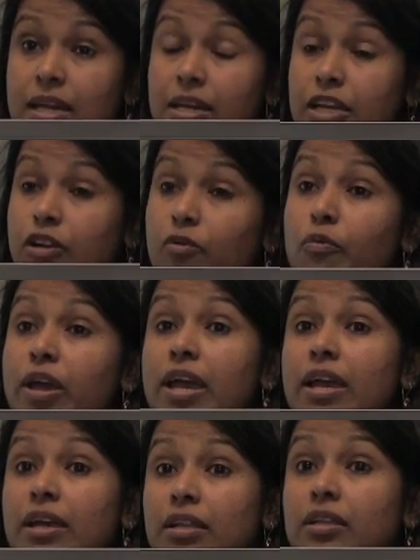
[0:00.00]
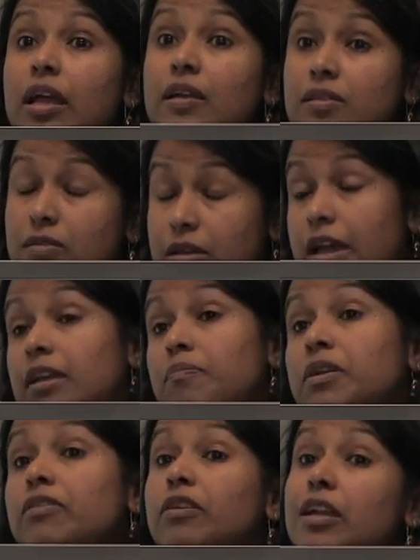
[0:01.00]
in a way that had
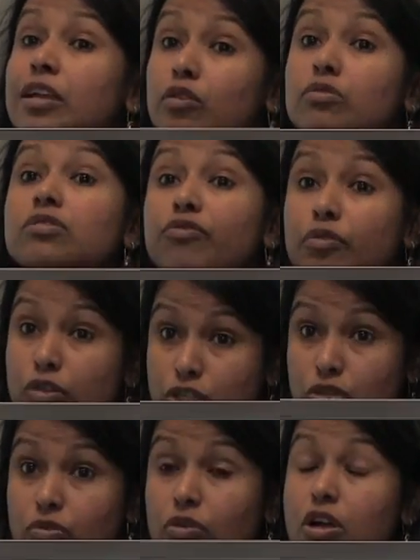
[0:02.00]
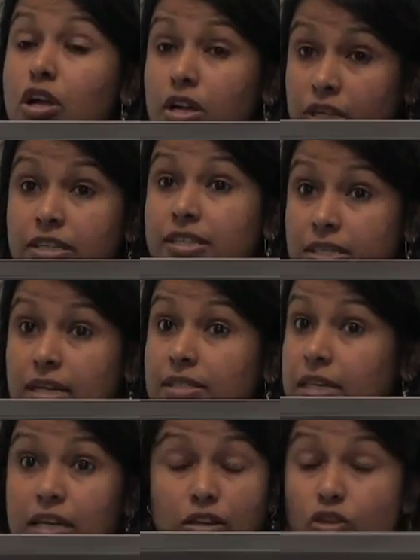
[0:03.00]
been really useful to discuss that,